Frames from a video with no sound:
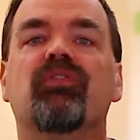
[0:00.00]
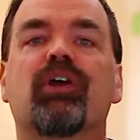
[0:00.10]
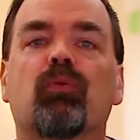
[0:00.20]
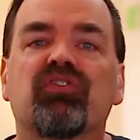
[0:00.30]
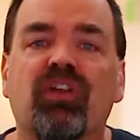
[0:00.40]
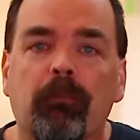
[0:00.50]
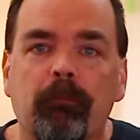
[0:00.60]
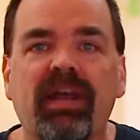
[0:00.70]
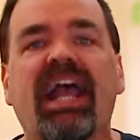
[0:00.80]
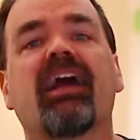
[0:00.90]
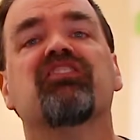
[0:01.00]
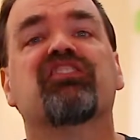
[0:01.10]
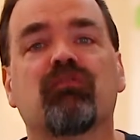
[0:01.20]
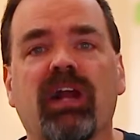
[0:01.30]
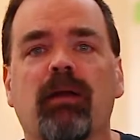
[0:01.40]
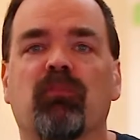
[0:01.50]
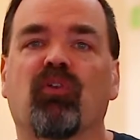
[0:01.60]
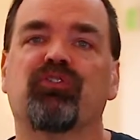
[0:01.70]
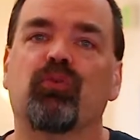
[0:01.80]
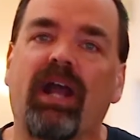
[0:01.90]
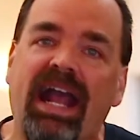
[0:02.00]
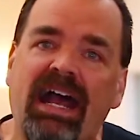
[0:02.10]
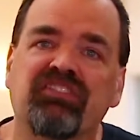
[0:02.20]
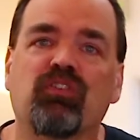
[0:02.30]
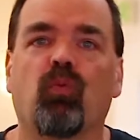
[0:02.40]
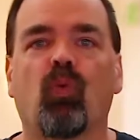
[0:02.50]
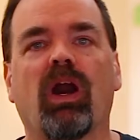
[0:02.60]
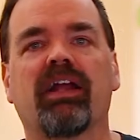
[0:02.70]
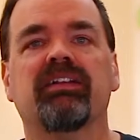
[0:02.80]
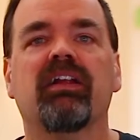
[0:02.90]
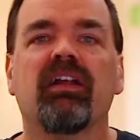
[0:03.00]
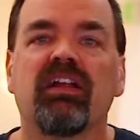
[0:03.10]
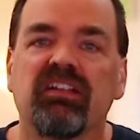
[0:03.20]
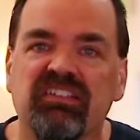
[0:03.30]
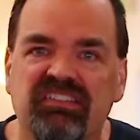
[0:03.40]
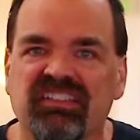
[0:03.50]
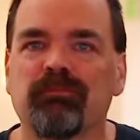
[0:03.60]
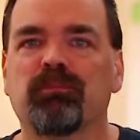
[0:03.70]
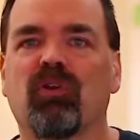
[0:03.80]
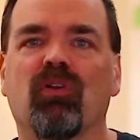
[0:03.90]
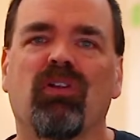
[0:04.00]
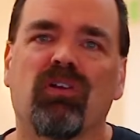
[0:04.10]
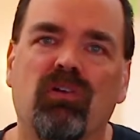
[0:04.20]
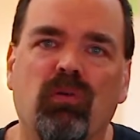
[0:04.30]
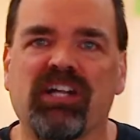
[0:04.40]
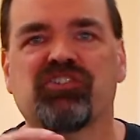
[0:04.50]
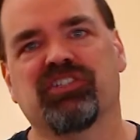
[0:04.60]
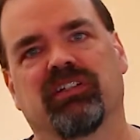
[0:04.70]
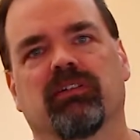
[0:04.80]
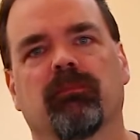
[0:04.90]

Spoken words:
there was a mad scramble to ask one simple question.